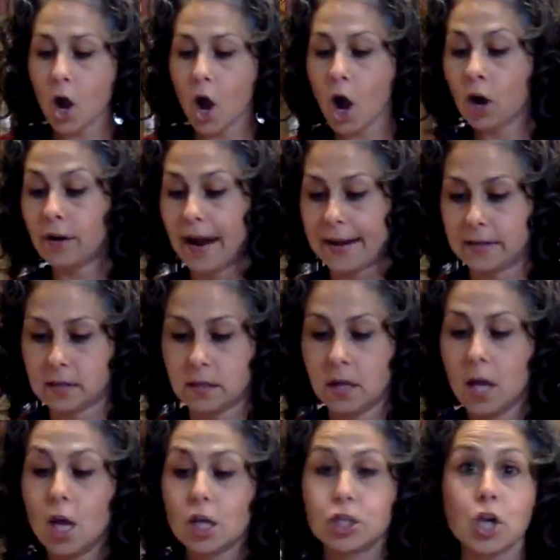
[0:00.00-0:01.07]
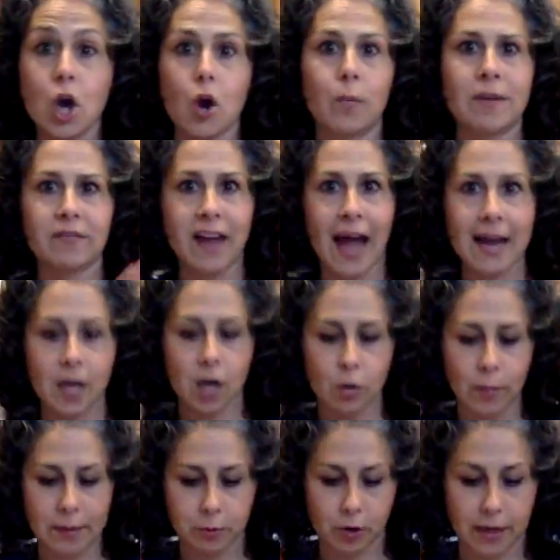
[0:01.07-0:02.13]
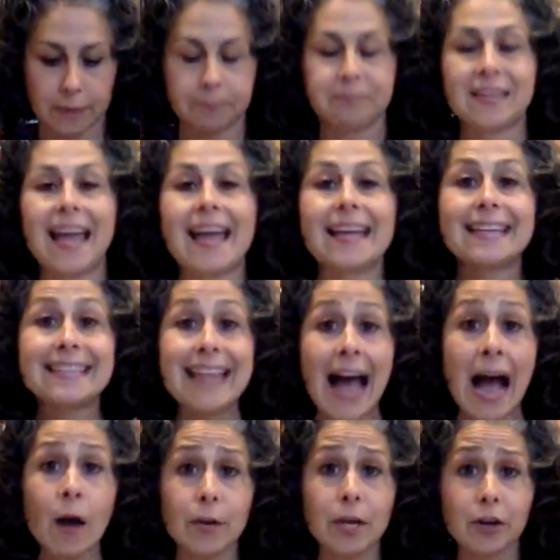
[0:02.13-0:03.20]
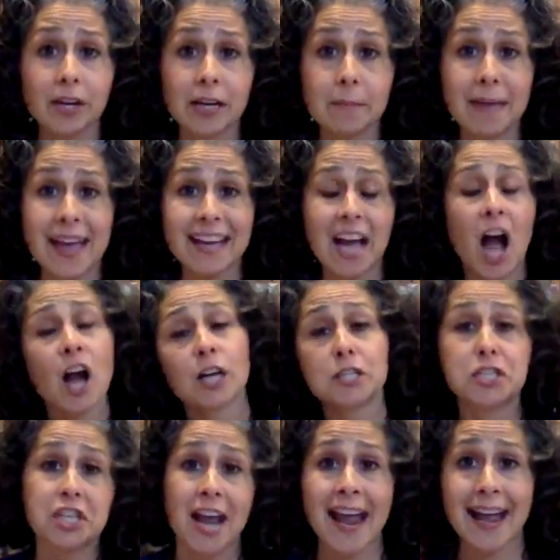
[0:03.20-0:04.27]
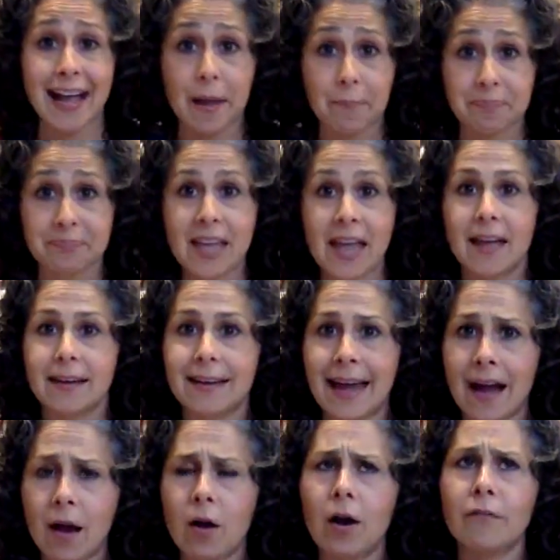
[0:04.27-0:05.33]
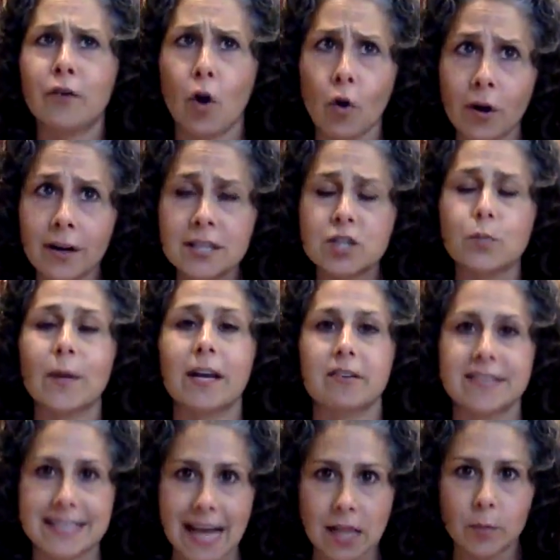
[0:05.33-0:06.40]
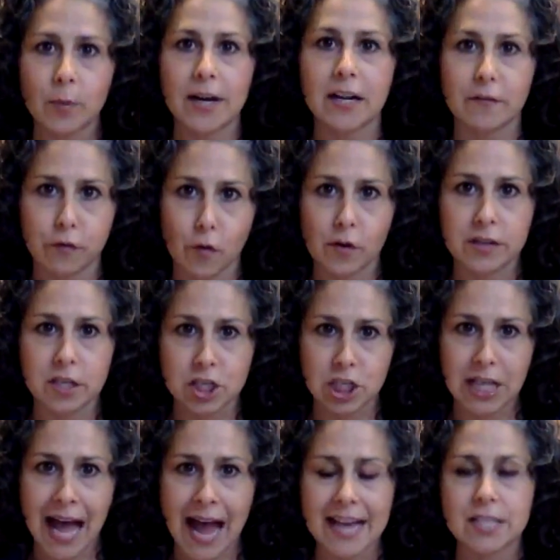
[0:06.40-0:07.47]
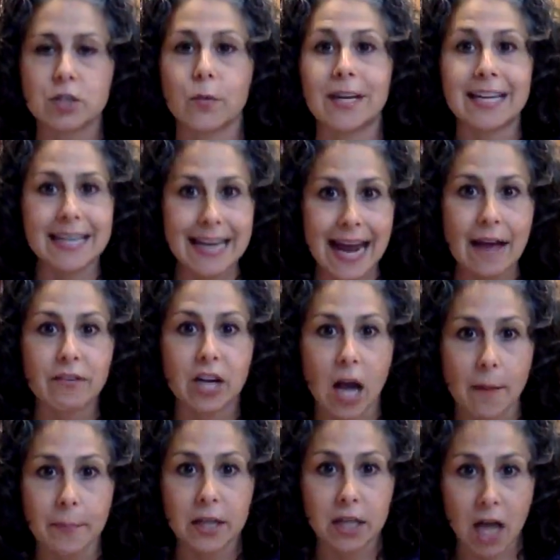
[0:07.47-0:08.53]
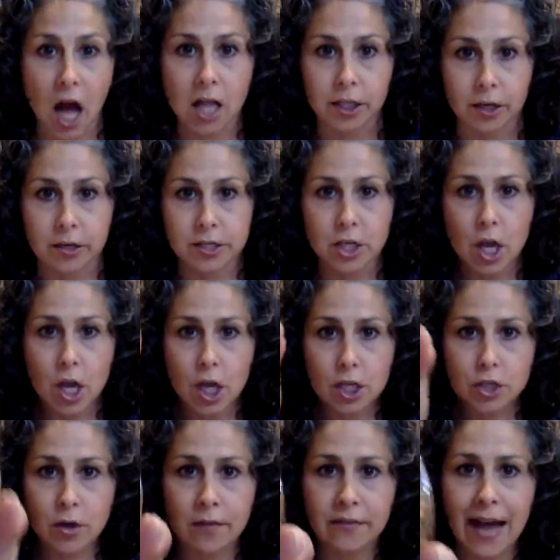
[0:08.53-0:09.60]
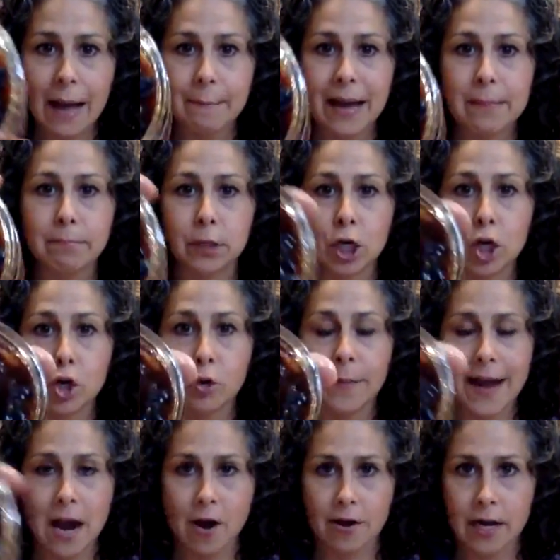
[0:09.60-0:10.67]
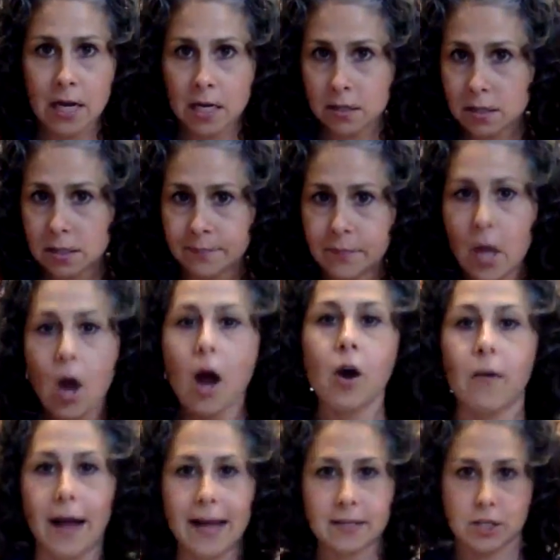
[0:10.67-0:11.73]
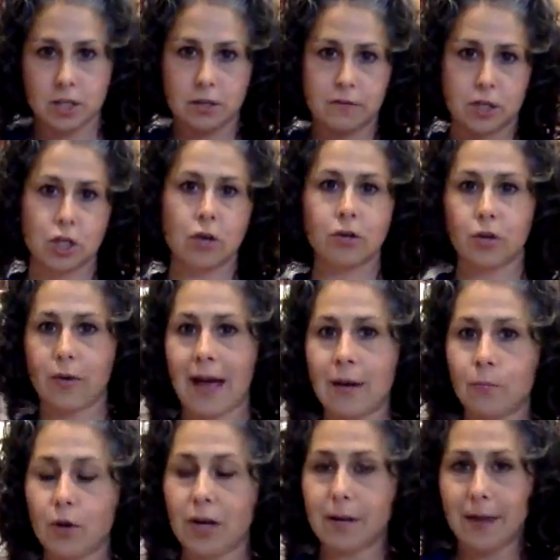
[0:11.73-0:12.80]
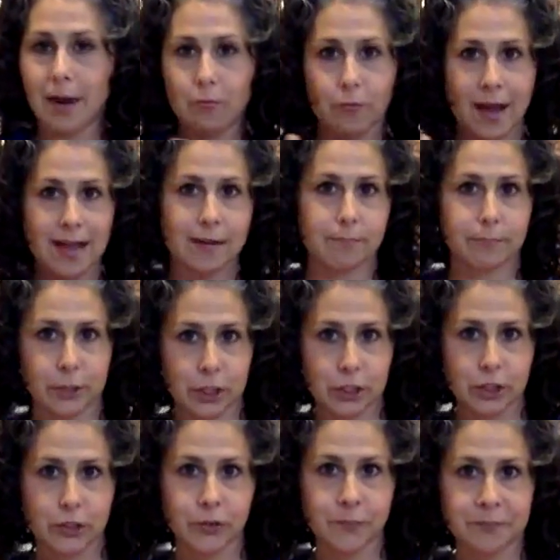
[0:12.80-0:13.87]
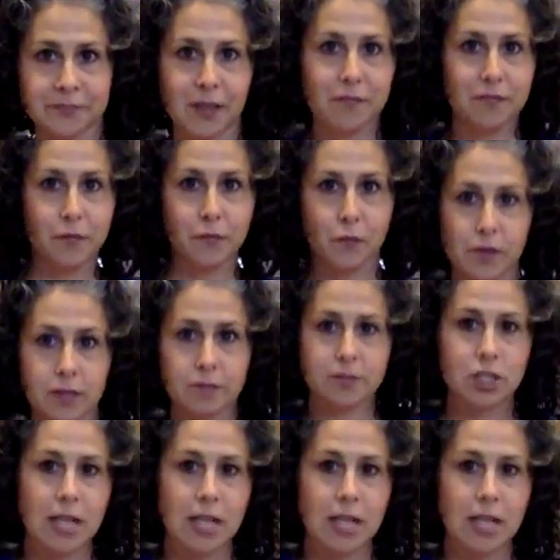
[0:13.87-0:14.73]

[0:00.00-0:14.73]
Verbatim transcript: All right, so we've got our whipped cream. Now we are gonna make our jam. Now, of course, we are celebrating 4th of July, so we need to have a couple of colors. So I've got my blueberries. Oh, I should have shown you. I'm wearing my red and blue for 4th of